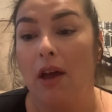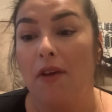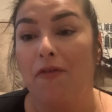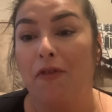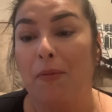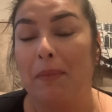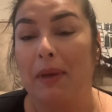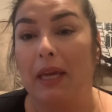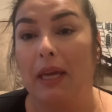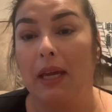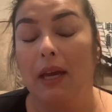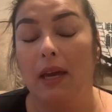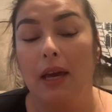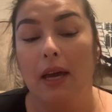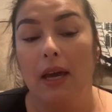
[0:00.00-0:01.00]
For me,
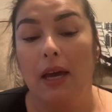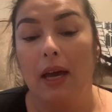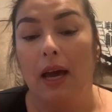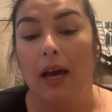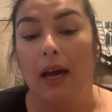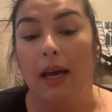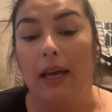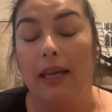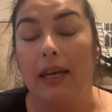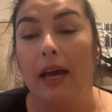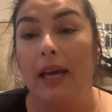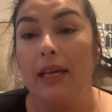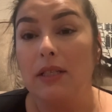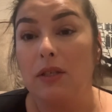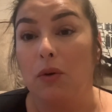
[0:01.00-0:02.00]
in
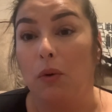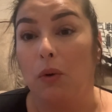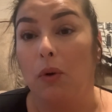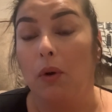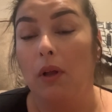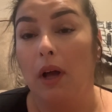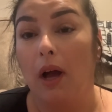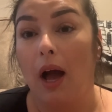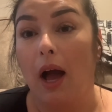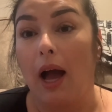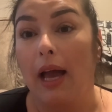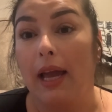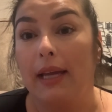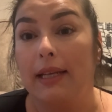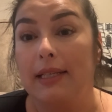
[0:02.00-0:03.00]
high school,
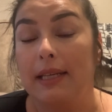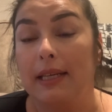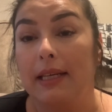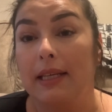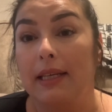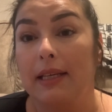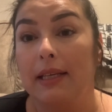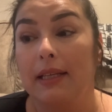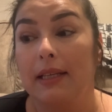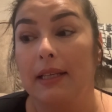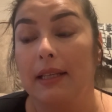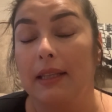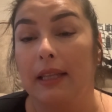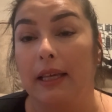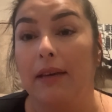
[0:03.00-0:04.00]
I did
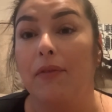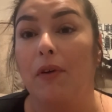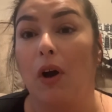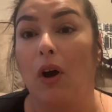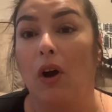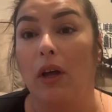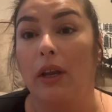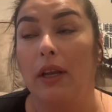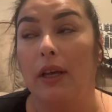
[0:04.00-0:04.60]
live on,